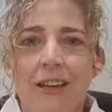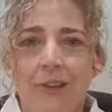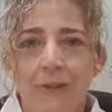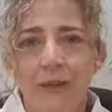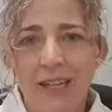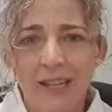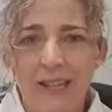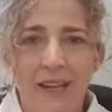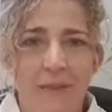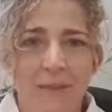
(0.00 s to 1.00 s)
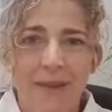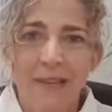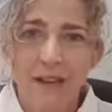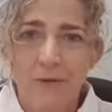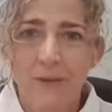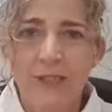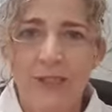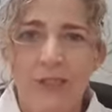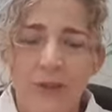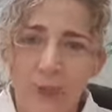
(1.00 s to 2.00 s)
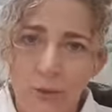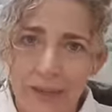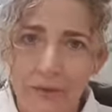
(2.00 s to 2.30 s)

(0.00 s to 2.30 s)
If you're anything like me, I really struggle when